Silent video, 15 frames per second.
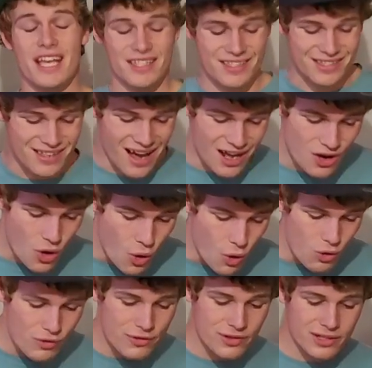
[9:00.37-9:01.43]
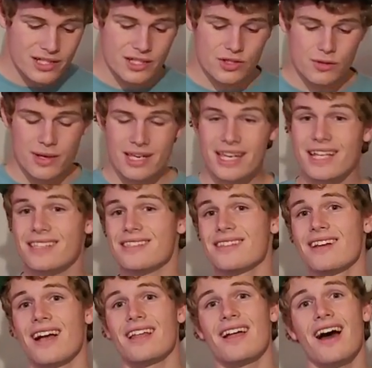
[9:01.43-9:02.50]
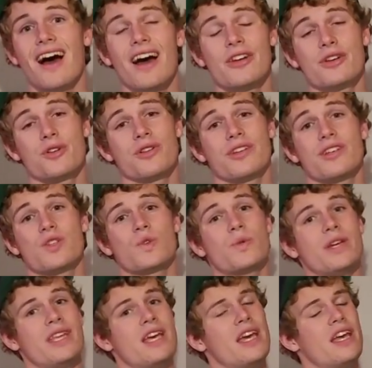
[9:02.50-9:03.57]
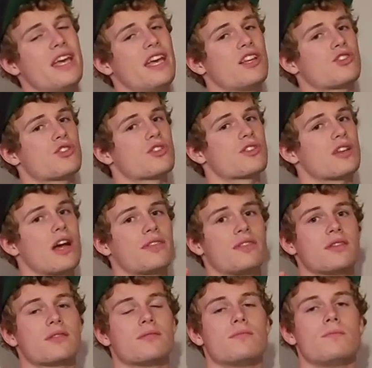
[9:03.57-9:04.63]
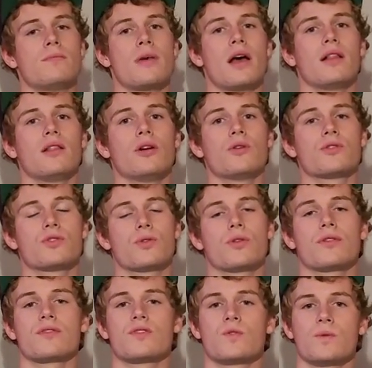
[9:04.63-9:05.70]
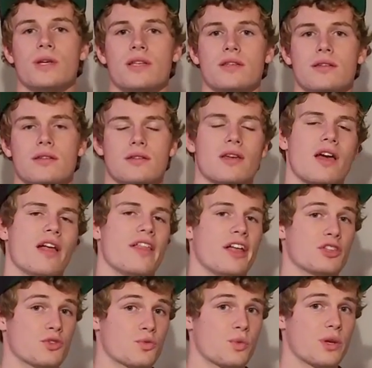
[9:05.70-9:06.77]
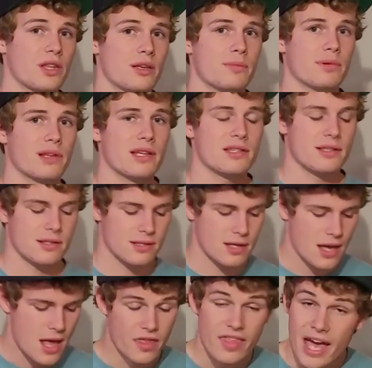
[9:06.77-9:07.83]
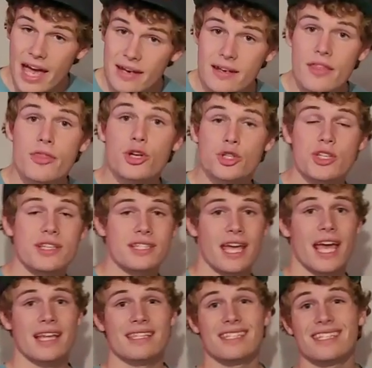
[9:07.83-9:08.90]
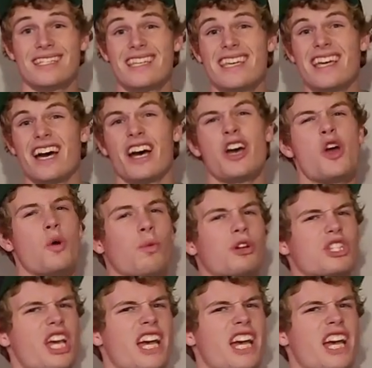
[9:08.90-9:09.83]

It's not overly sweet, it's not underly sweet, it's just got this mellow sort of sweetness that's really pleasant. Then there's the Tanzania, which